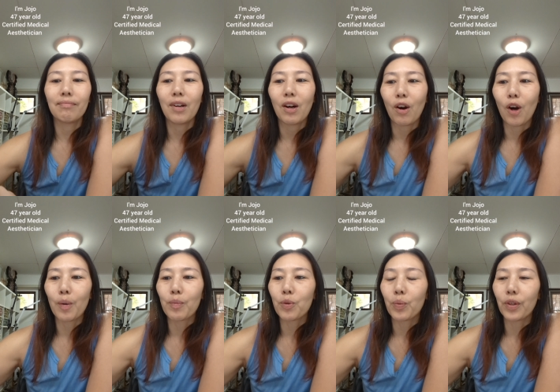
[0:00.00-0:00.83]
are
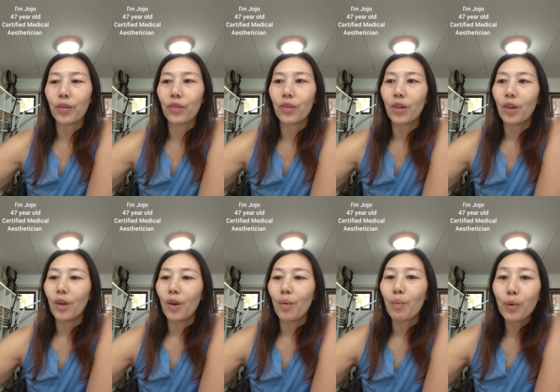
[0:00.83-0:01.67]
armed with
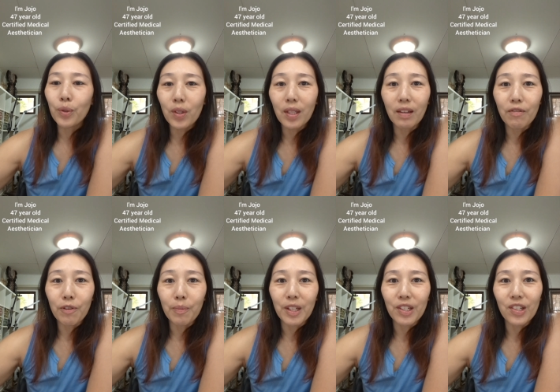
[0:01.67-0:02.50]
most of the
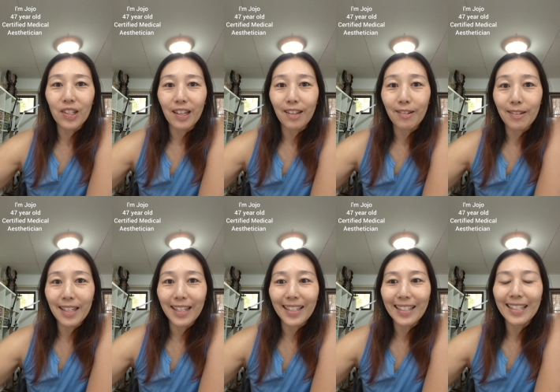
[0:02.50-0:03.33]
information that you
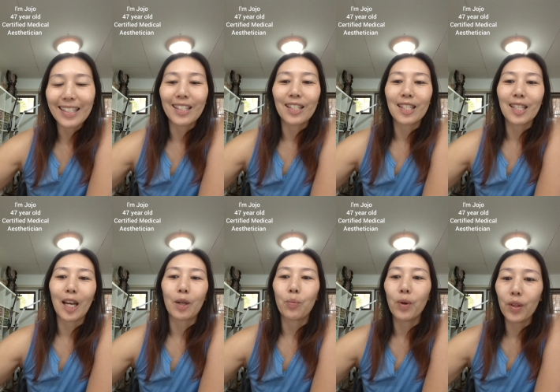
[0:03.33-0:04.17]
need to
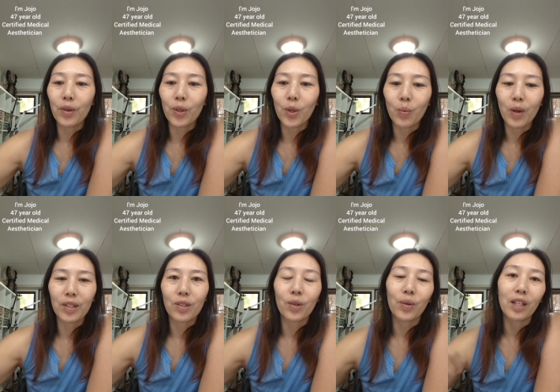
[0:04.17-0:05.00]
decide whether you
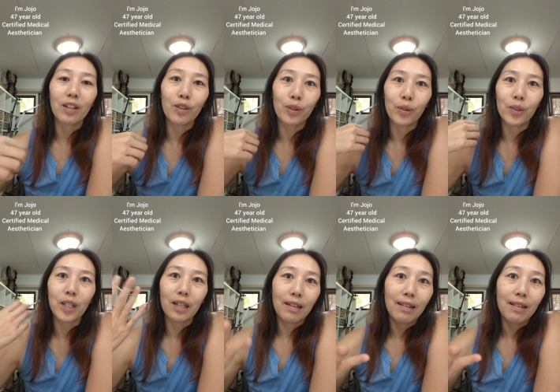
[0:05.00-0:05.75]
want to include